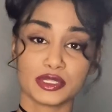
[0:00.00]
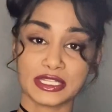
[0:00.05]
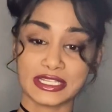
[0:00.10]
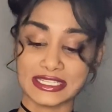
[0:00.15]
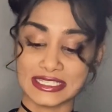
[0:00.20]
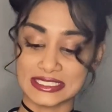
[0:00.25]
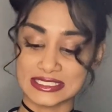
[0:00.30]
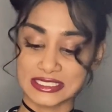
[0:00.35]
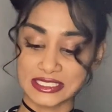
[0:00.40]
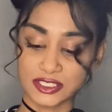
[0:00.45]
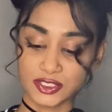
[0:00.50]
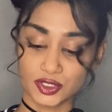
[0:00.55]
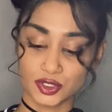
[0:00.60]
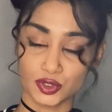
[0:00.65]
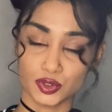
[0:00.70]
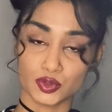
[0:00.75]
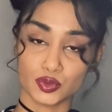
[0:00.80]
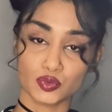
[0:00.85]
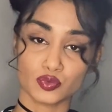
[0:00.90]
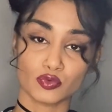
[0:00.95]
easy
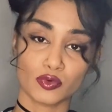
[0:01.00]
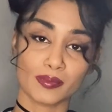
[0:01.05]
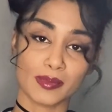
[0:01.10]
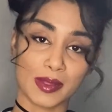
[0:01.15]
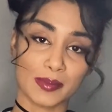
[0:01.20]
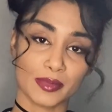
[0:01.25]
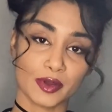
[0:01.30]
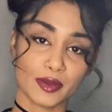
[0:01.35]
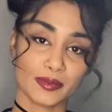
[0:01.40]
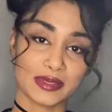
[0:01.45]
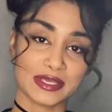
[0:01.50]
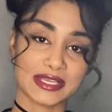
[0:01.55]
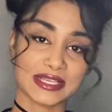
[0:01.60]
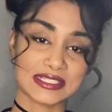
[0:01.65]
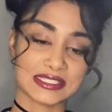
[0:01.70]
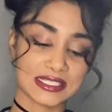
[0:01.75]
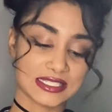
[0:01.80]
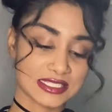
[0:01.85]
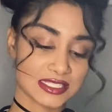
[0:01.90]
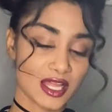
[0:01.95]
to remember because
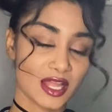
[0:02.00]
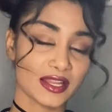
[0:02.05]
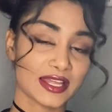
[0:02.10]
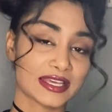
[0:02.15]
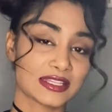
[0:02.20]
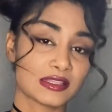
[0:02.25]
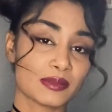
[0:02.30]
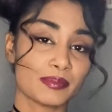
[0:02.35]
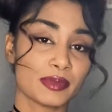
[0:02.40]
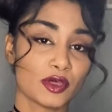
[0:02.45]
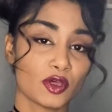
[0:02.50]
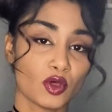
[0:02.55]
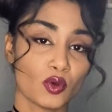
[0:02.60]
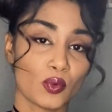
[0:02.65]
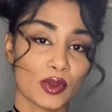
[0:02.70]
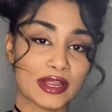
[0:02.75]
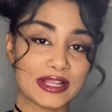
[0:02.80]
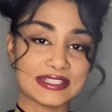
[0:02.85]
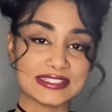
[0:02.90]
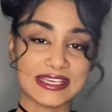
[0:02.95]
it's not like the pill
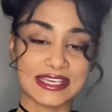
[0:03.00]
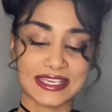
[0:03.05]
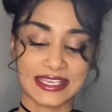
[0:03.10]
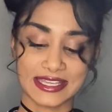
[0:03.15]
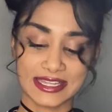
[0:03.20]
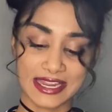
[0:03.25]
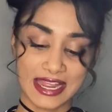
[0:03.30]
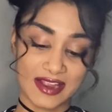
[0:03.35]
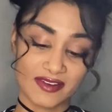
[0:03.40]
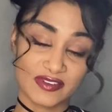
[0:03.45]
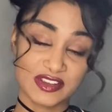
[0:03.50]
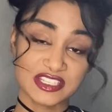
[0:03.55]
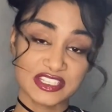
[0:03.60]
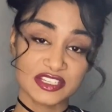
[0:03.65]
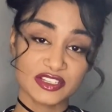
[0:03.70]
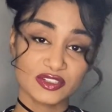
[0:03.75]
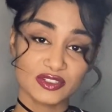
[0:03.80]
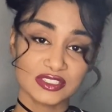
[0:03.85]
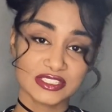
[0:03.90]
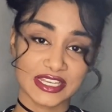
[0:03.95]
where you're taking it every
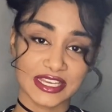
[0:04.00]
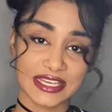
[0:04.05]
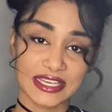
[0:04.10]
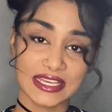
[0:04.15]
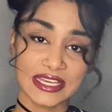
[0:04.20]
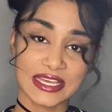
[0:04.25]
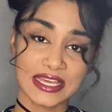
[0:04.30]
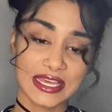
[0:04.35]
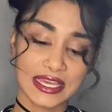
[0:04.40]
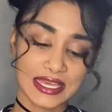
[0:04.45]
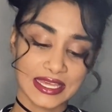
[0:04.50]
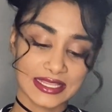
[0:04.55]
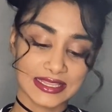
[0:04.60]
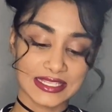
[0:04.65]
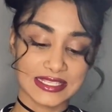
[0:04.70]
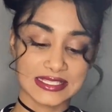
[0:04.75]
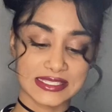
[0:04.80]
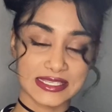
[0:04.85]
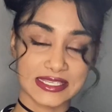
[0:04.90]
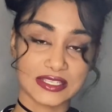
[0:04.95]
single day.
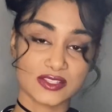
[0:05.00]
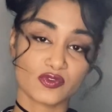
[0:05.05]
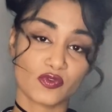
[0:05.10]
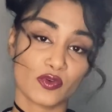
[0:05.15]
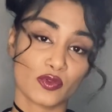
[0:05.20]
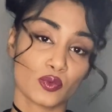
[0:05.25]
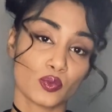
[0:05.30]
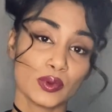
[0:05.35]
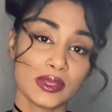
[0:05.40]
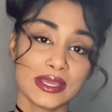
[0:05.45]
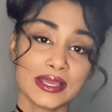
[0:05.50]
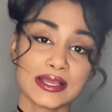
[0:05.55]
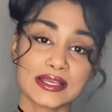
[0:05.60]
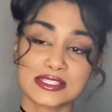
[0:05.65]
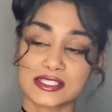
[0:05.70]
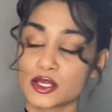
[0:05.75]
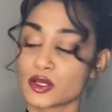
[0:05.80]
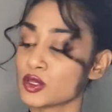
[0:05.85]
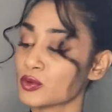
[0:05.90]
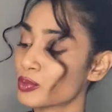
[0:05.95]
This is for the week,
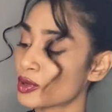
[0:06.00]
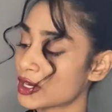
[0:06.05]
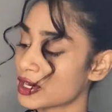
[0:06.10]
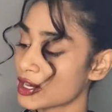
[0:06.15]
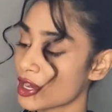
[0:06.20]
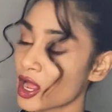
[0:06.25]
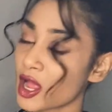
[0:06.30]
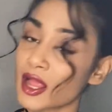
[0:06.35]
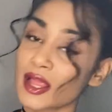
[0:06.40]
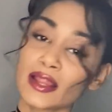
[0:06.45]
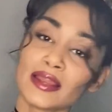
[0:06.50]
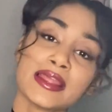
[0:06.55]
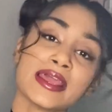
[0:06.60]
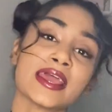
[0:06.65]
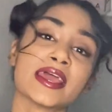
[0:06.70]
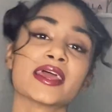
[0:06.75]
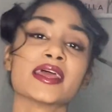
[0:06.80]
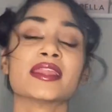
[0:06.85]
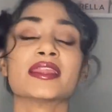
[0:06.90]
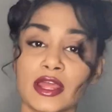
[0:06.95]
so you put it on,
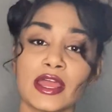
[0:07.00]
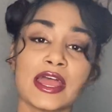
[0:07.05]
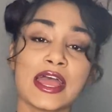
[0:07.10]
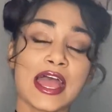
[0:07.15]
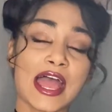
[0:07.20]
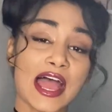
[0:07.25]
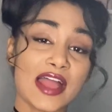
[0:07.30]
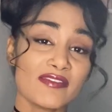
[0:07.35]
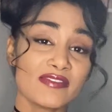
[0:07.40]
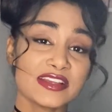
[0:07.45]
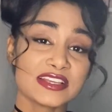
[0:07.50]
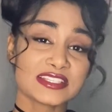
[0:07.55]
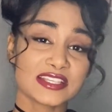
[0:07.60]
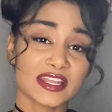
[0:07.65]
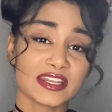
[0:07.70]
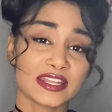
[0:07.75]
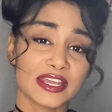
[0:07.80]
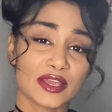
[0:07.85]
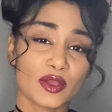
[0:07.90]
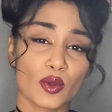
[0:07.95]
and every
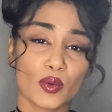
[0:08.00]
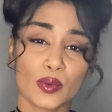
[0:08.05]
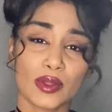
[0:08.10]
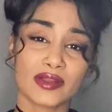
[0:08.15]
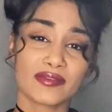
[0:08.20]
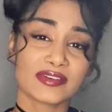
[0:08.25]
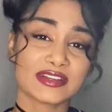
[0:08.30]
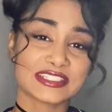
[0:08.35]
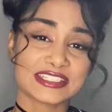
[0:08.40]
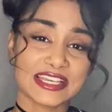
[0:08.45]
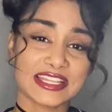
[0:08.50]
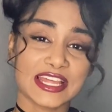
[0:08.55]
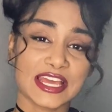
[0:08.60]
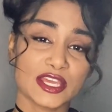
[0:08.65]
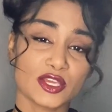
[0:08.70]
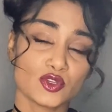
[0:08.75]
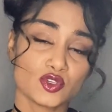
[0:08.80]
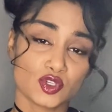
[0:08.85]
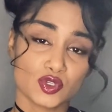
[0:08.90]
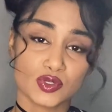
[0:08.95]
Sunday or whatever day that
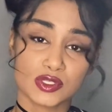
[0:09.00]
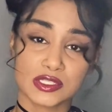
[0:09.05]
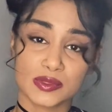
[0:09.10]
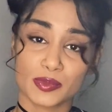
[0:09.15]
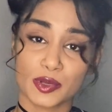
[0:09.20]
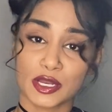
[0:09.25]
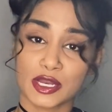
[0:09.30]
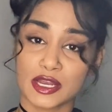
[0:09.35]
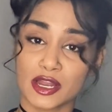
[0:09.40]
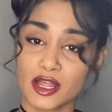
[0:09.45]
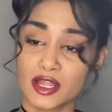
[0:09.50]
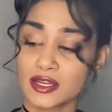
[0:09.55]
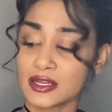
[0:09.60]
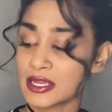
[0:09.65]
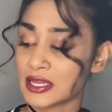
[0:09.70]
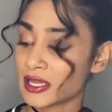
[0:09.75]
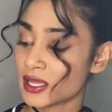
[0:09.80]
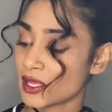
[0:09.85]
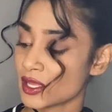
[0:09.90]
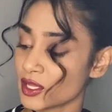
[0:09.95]
you choose to put it on,
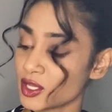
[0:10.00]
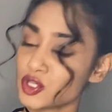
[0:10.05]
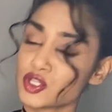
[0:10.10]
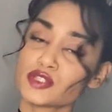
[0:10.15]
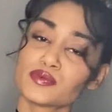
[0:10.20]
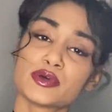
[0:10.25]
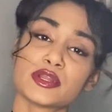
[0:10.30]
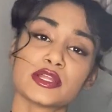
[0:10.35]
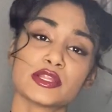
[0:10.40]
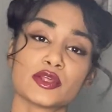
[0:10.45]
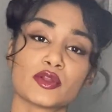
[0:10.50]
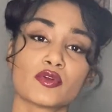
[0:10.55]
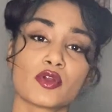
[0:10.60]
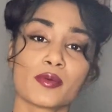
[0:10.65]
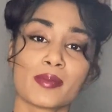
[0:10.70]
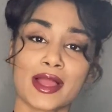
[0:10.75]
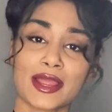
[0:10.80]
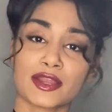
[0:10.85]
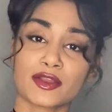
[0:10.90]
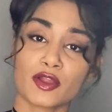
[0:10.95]
you just put a little
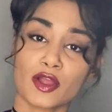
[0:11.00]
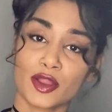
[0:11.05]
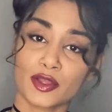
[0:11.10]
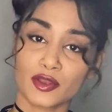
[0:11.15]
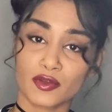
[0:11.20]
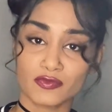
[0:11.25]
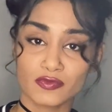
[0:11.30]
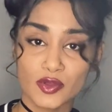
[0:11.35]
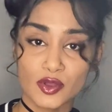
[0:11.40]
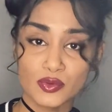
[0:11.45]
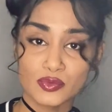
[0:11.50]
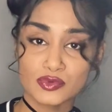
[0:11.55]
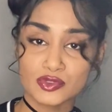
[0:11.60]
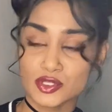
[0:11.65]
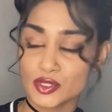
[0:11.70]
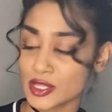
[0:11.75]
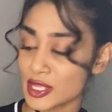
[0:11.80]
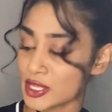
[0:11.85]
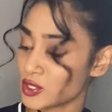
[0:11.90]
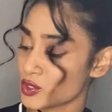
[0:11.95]
reminder on your phone so
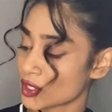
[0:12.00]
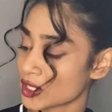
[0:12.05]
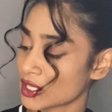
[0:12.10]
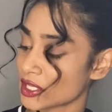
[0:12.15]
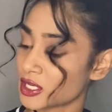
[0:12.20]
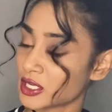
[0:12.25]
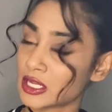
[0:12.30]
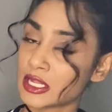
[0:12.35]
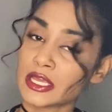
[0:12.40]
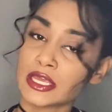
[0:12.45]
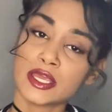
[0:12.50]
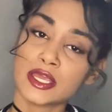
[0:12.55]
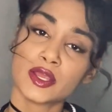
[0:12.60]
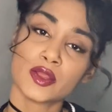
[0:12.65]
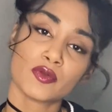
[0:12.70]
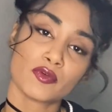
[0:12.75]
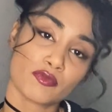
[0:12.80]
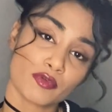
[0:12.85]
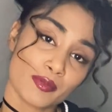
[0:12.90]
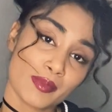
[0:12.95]
that you can
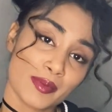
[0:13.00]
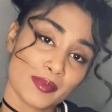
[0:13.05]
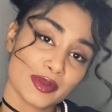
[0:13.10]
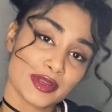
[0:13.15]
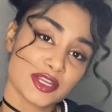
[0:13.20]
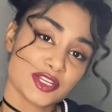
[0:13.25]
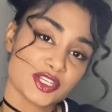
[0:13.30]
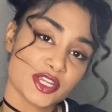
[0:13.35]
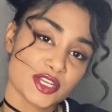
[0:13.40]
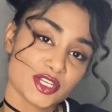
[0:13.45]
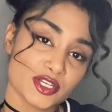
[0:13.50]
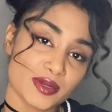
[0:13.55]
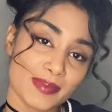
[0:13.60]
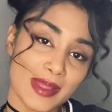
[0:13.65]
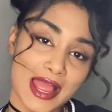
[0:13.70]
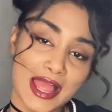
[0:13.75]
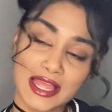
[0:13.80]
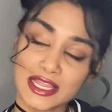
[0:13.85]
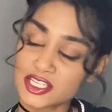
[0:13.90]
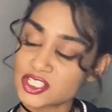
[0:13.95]
remember to change your
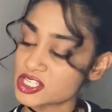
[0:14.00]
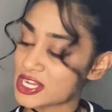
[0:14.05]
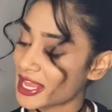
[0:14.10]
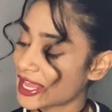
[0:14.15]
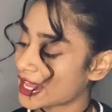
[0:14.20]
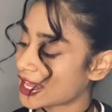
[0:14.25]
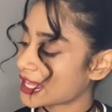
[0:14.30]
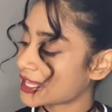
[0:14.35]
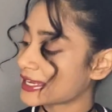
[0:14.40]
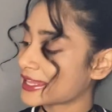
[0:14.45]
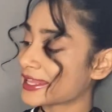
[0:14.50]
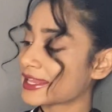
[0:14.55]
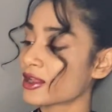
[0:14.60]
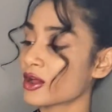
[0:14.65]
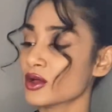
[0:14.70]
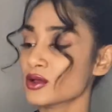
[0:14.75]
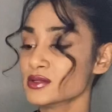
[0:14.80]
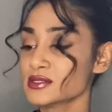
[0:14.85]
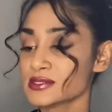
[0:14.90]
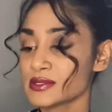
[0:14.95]
patch. And it
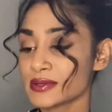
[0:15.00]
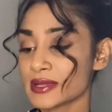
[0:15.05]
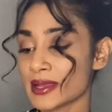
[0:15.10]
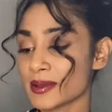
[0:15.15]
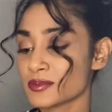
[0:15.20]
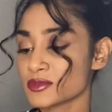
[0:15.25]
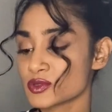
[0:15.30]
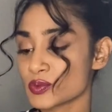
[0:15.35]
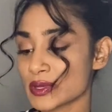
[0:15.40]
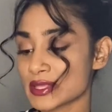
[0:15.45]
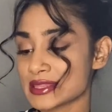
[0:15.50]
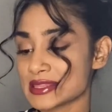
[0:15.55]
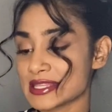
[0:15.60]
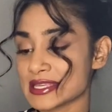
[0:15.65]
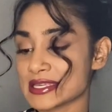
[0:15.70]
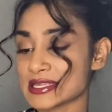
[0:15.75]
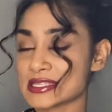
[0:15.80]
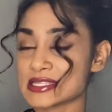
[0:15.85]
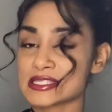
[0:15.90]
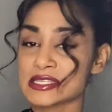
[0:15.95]
also comes with
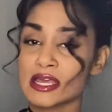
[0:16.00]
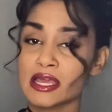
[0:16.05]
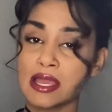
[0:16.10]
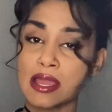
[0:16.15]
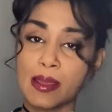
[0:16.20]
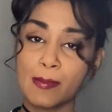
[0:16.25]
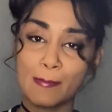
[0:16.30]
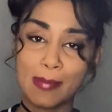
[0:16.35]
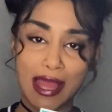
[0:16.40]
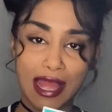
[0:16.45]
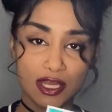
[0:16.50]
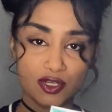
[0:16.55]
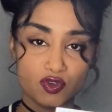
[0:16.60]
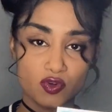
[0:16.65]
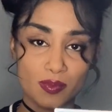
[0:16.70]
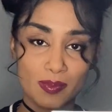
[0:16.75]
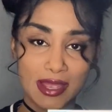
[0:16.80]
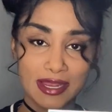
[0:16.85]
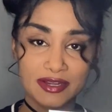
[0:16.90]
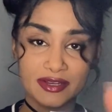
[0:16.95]
this patch
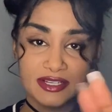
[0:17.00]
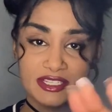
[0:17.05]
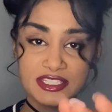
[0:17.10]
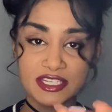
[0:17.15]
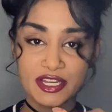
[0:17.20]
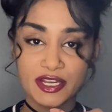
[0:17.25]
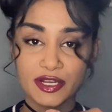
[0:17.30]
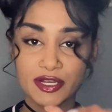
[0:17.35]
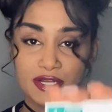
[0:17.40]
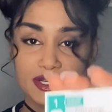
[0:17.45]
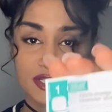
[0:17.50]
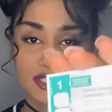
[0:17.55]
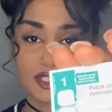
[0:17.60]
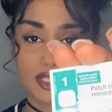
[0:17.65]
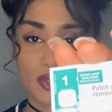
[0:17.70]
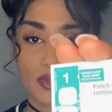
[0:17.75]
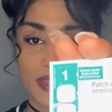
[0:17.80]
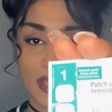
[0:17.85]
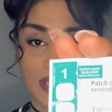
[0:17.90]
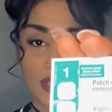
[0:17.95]
reminder sticker,
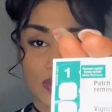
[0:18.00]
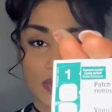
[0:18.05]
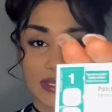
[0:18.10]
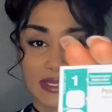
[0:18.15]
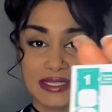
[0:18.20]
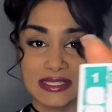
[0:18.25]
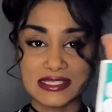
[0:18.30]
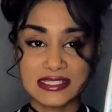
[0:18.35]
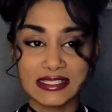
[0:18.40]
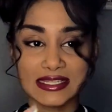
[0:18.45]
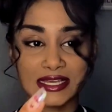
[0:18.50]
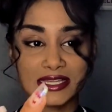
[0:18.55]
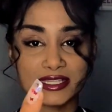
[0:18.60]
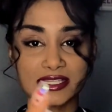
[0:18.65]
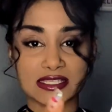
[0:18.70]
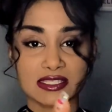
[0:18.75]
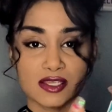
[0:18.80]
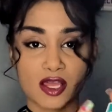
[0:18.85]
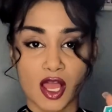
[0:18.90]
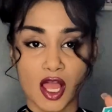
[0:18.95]
so then you can stick
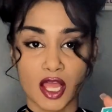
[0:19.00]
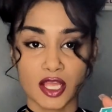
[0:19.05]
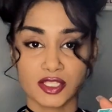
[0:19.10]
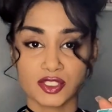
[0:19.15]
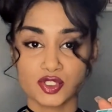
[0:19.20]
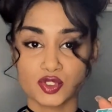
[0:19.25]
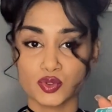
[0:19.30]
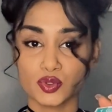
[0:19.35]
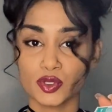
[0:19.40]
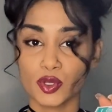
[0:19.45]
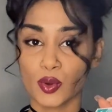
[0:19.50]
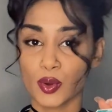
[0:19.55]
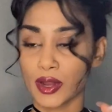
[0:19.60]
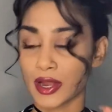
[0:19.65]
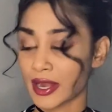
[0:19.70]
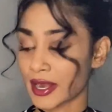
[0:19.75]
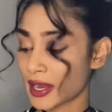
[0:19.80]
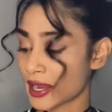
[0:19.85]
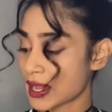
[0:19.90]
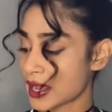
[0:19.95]
this onto
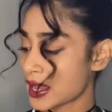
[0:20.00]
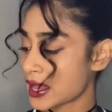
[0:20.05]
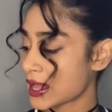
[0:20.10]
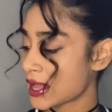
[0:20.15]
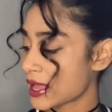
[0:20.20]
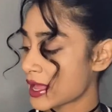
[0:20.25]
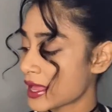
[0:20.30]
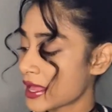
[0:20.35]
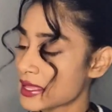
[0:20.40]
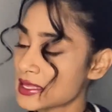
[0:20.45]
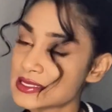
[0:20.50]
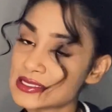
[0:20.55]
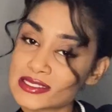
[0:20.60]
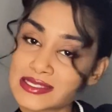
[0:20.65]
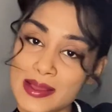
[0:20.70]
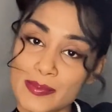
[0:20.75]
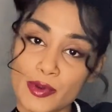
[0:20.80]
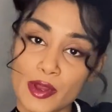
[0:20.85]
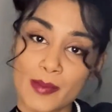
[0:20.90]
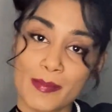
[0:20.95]
your
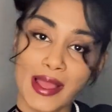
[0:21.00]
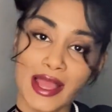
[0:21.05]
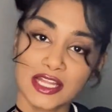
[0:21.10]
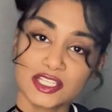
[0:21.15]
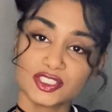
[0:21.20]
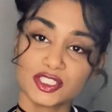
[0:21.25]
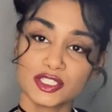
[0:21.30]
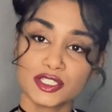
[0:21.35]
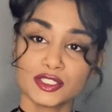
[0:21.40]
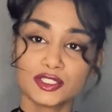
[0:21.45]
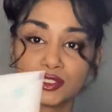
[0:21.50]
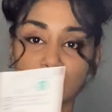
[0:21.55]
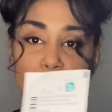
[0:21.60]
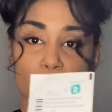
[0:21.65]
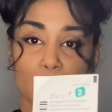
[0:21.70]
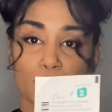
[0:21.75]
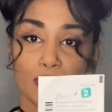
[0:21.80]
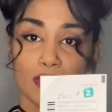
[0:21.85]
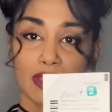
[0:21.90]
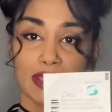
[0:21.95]
separate patches.
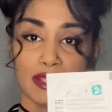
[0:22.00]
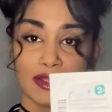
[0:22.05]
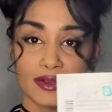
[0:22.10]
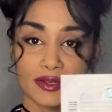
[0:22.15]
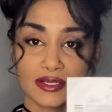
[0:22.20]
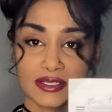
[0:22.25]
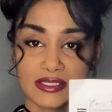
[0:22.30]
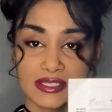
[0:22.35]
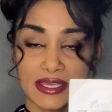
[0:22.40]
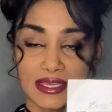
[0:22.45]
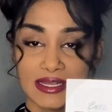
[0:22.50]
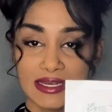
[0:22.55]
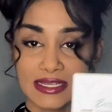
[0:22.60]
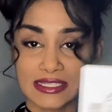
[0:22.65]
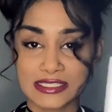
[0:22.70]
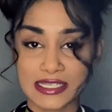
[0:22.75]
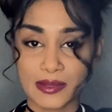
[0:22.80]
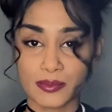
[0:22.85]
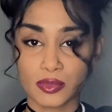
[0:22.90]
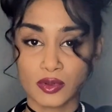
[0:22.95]
So here is like an
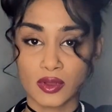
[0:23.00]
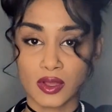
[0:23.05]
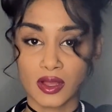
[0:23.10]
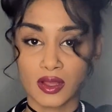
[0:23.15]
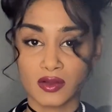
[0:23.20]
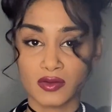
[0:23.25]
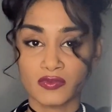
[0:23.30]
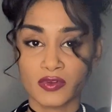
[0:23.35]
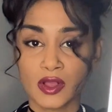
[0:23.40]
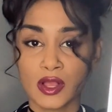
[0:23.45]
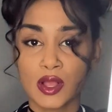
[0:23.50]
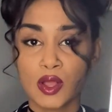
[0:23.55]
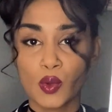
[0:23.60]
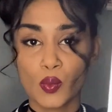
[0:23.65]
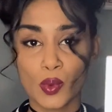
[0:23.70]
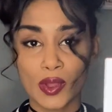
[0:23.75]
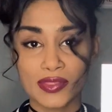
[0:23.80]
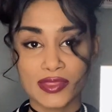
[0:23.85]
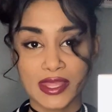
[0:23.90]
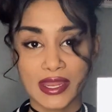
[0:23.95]
example of
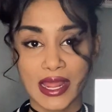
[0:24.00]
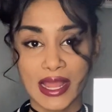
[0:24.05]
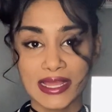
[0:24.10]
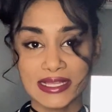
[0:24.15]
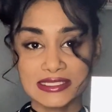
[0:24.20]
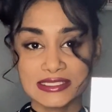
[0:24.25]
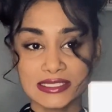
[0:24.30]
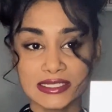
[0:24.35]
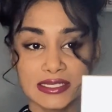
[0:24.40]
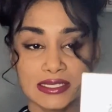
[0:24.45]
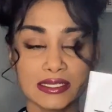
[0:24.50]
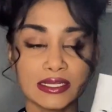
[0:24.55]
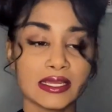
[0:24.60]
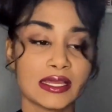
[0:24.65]
one that I did.